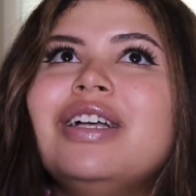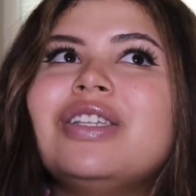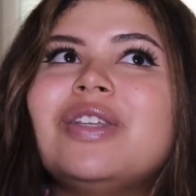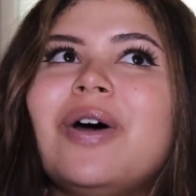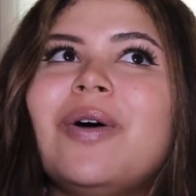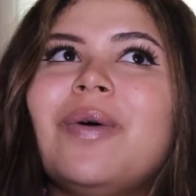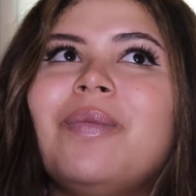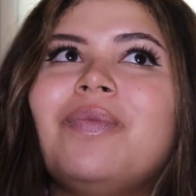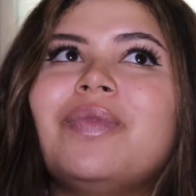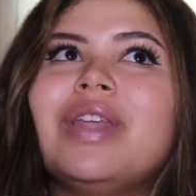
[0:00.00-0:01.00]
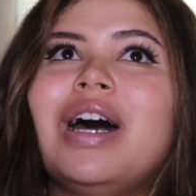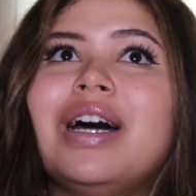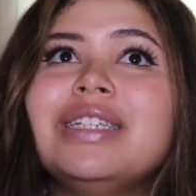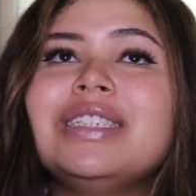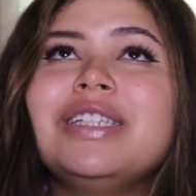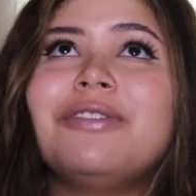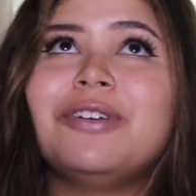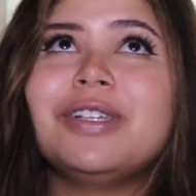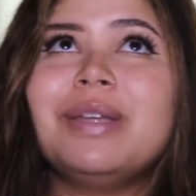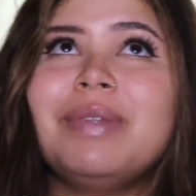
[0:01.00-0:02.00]
So, honestly, the
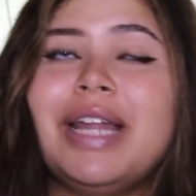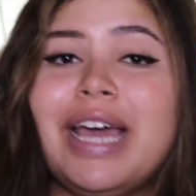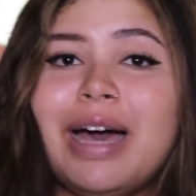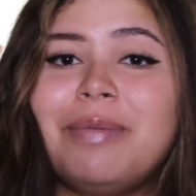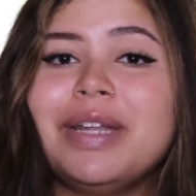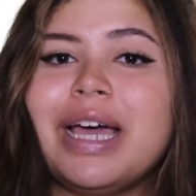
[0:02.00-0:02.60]
first time that it happened,